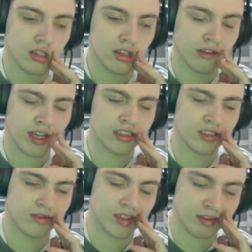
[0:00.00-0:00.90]

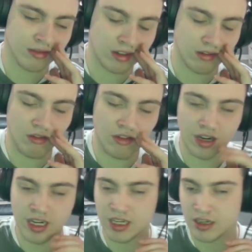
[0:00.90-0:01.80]
defensively
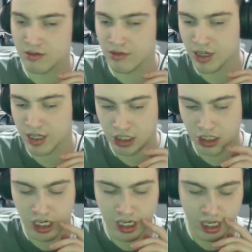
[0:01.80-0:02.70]
really, really
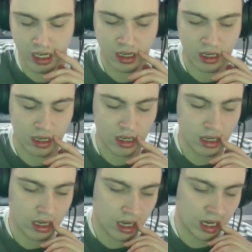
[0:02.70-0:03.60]
shaky.
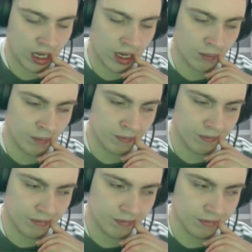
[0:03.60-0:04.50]
I
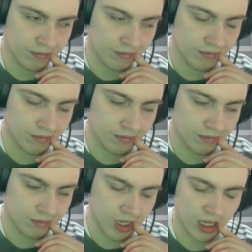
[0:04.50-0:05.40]

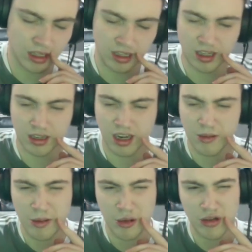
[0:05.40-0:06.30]
think I can't
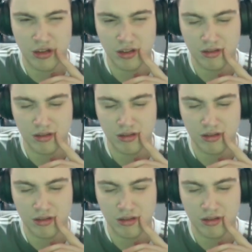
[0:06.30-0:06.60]
remember.